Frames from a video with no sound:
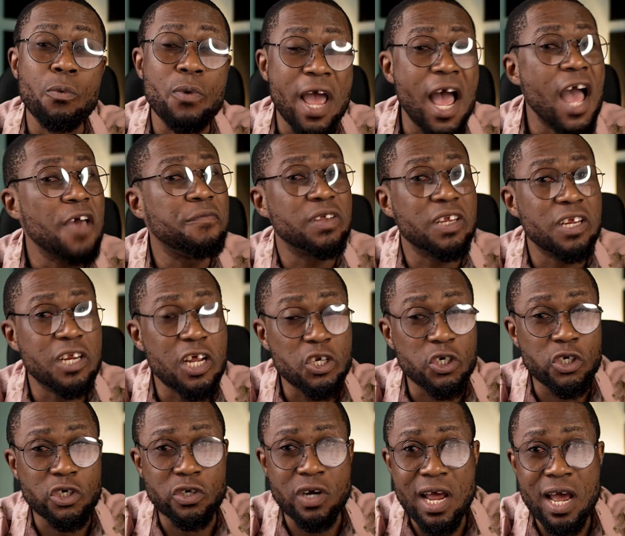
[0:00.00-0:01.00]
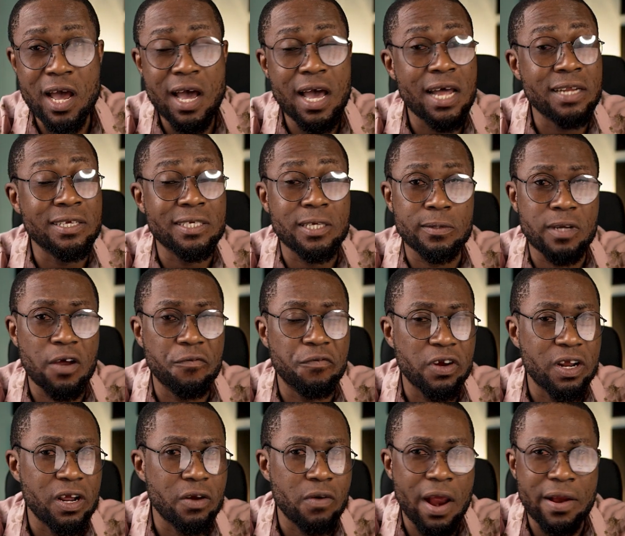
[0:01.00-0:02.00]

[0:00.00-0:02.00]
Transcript: we're having in Nigeria and South Africa